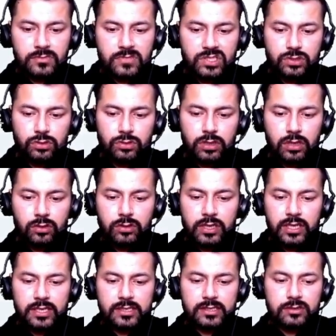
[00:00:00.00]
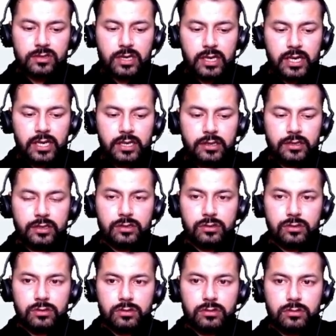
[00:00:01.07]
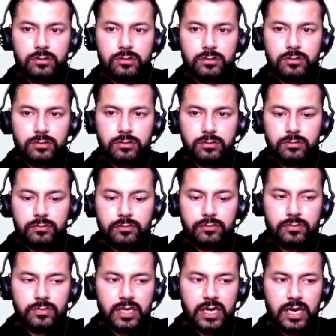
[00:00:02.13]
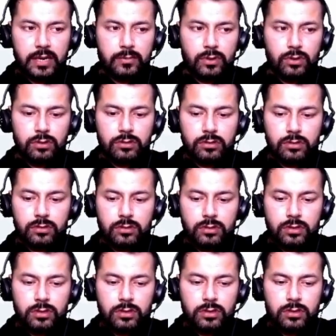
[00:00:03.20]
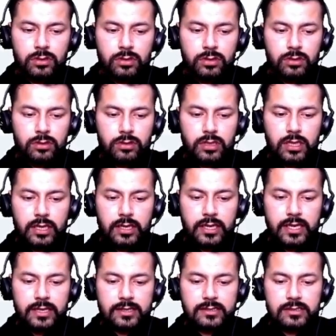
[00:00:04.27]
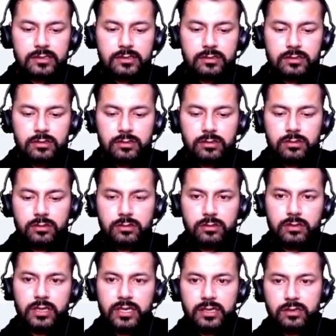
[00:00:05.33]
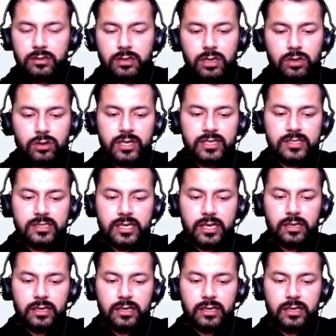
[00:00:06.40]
So now let's try block. then x. Now let's take